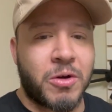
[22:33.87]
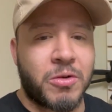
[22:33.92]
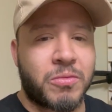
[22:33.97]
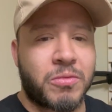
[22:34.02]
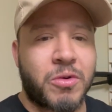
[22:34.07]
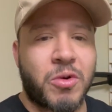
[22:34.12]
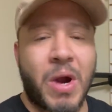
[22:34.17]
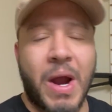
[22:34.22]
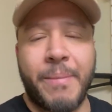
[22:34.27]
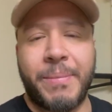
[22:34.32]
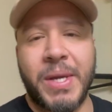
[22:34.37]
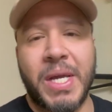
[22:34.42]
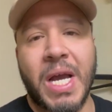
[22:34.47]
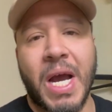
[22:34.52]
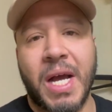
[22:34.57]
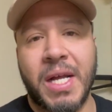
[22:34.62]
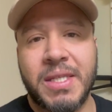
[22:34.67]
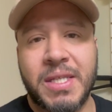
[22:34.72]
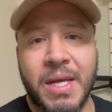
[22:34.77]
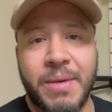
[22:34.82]
crappy
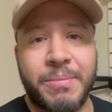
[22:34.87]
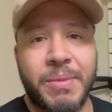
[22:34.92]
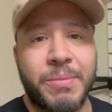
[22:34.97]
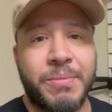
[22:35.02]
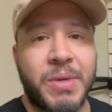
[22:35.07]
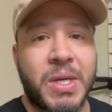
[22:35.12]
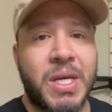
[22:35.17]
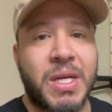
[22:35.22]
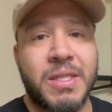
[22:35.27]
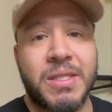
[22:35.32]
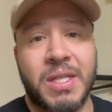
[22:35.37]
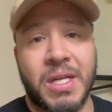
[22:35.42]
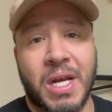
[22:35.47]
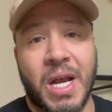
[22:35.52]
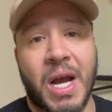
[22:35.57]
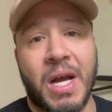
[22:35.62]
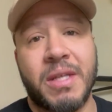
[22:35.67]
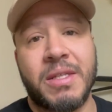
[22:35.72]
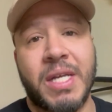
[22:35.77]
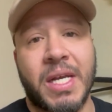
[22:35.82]
content, but because the
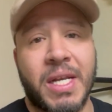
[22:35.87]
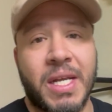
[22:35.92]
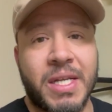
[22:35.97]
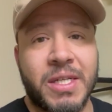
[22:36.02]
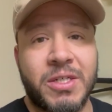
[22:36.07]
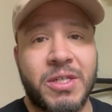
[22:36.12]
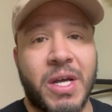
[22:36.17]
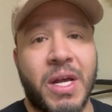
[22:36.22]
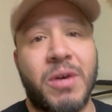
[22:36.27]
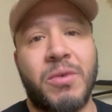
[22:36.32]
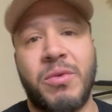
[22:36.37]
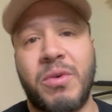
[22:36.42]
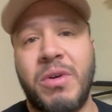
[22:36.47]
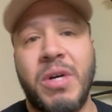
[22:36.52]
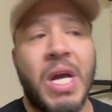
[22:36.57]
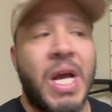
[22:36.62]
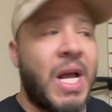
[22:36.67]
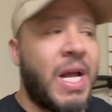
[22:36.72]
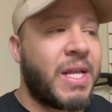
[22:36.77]
content in general.